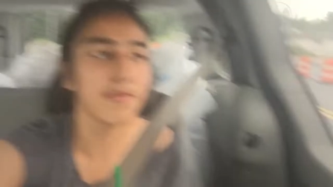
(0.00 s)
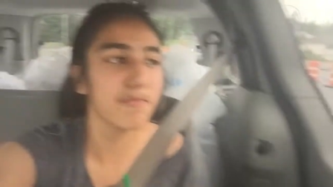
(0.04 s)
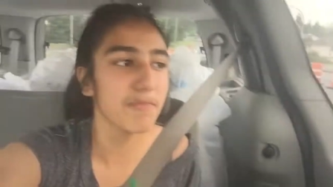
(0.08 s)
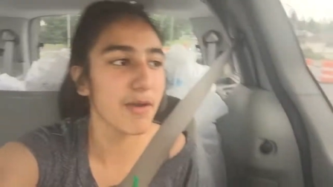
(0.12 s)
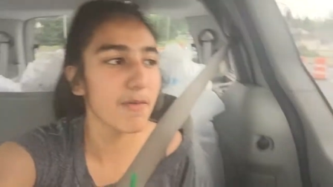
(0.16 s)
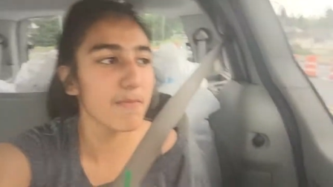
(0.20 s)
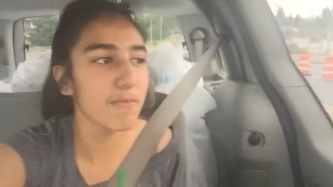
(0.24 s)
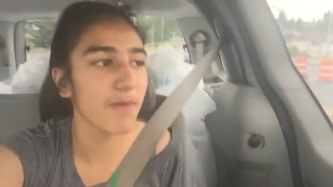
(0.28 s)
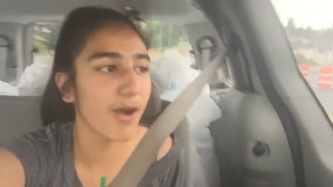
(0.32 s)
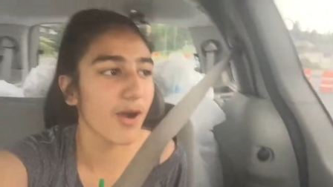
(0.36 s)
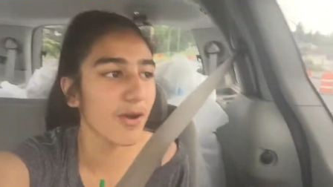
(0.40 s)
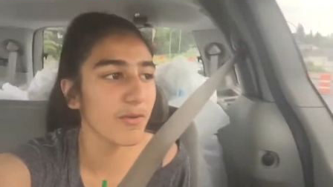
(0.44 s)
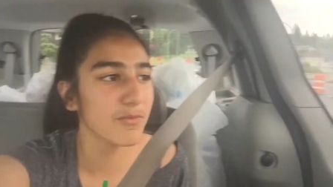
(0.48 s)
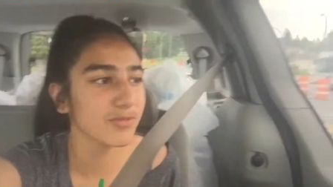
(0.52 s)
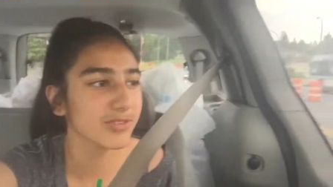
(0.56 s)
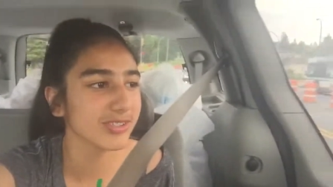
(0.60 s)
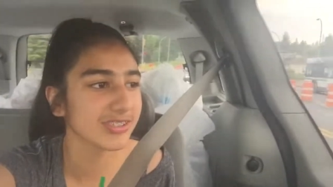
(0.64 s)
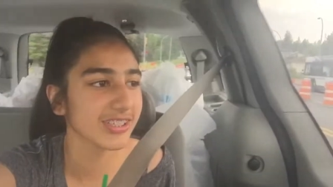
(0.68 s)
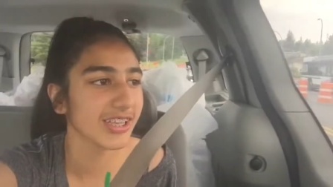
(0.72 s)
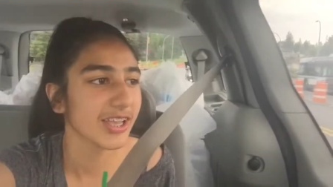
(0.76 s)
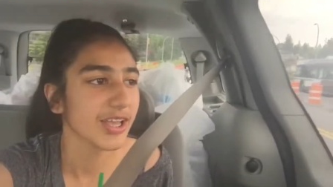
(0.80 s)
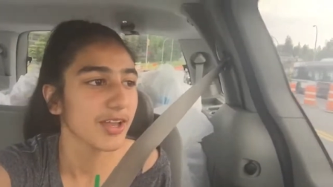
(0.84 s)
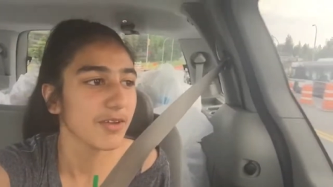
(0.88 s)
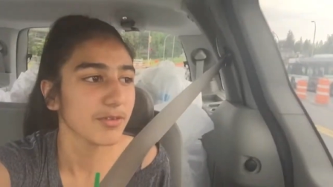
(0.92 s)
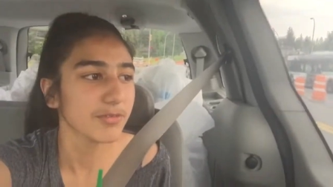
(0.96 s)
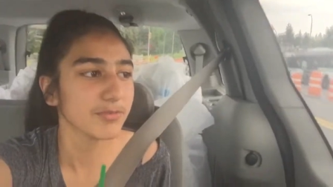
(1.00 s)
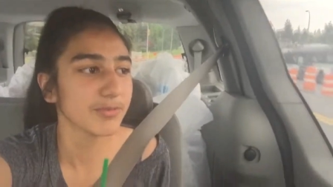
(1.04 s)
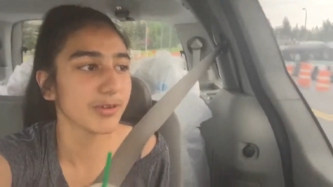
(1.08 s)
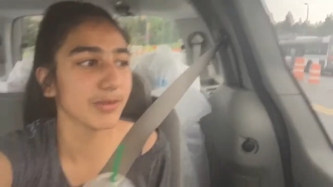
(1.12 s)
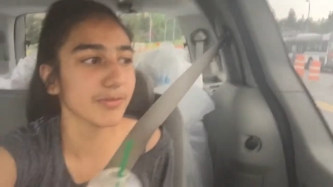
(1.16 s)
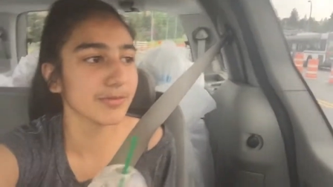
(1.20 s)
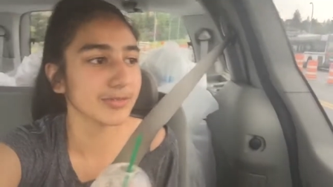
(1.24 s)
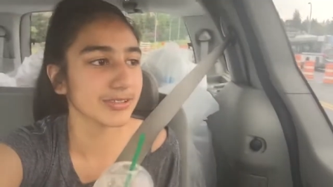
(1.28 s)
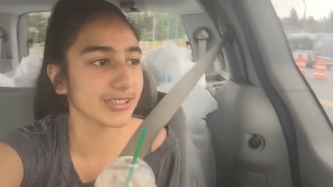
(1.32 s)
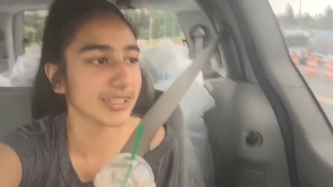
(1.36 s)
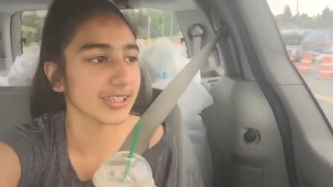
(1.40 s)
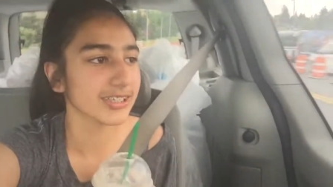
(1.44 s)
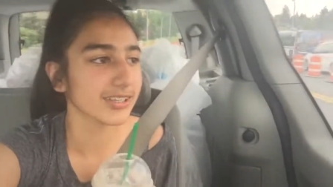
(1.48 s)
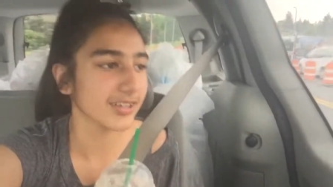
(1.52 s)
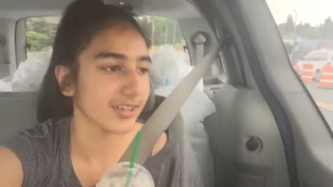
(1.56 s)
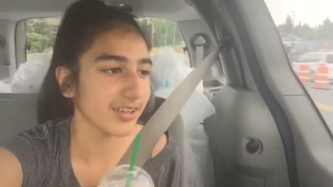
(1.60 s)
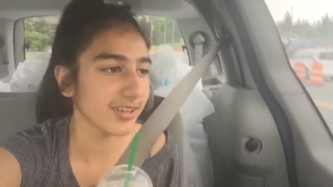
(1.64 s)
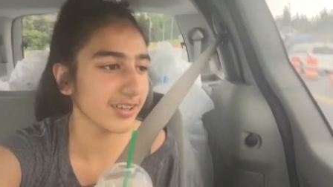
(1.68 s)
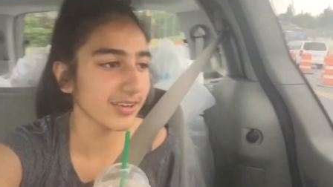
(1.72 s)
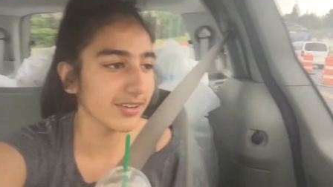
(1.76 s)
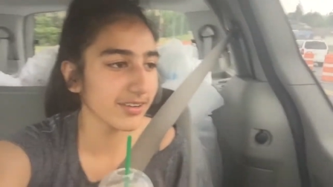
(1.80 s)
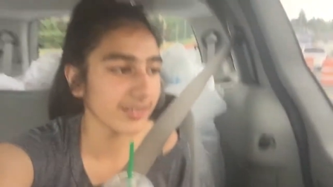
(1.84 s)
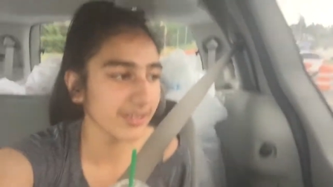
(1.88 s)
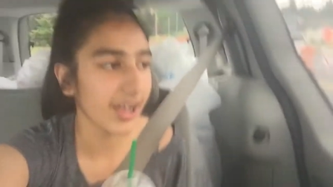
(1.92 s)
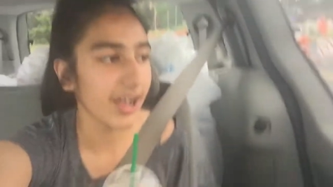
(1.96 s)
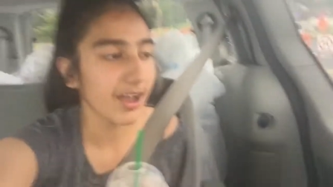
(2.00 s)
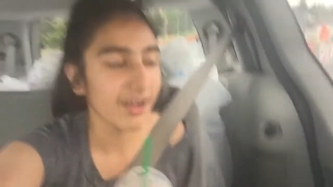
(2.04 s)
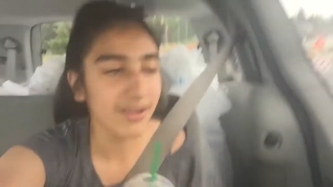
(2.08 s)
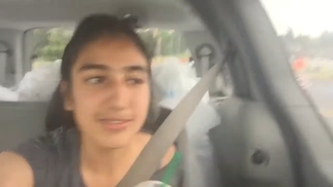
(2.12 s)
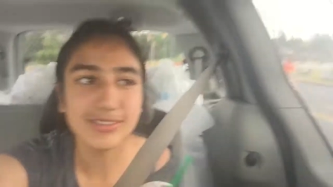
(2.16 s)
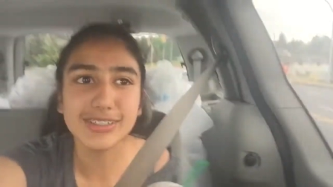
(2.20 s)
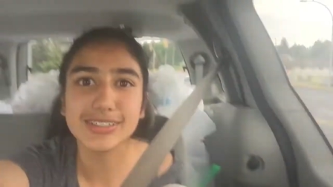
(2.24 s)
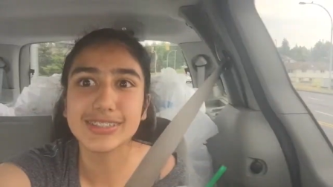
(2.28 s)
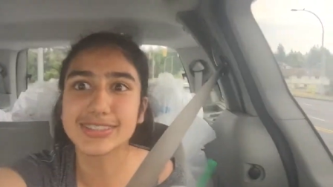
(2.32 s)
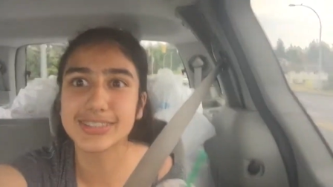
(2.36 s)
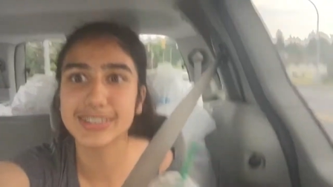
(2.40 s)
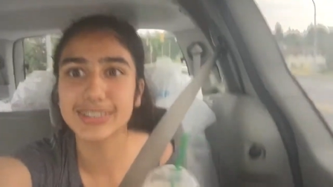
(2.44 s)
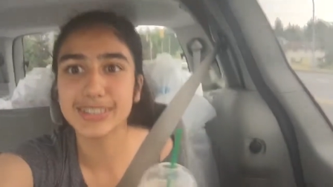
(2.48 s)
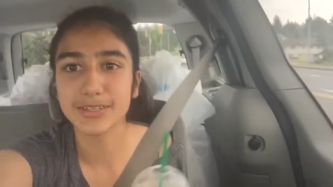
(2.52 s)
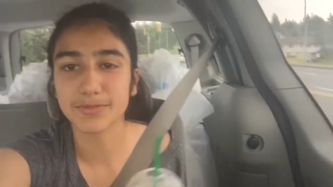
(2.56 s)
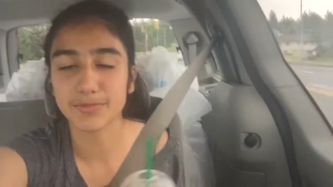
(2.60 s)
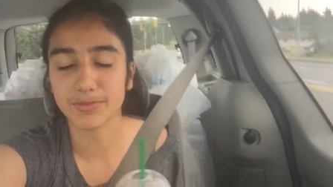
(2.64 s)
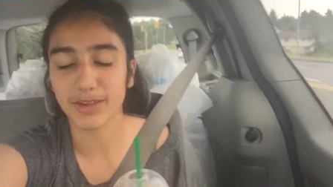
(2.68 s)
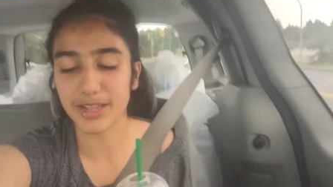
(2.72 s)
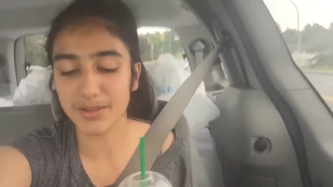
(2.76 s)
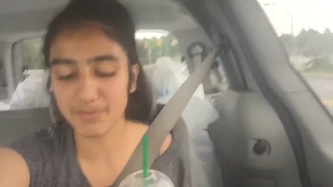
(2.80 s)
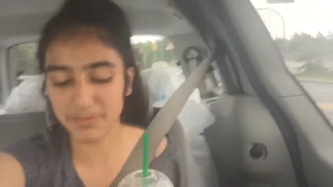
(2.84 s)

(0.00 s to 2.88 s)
then my mom was like, mom was like, oh, I was asleep, right?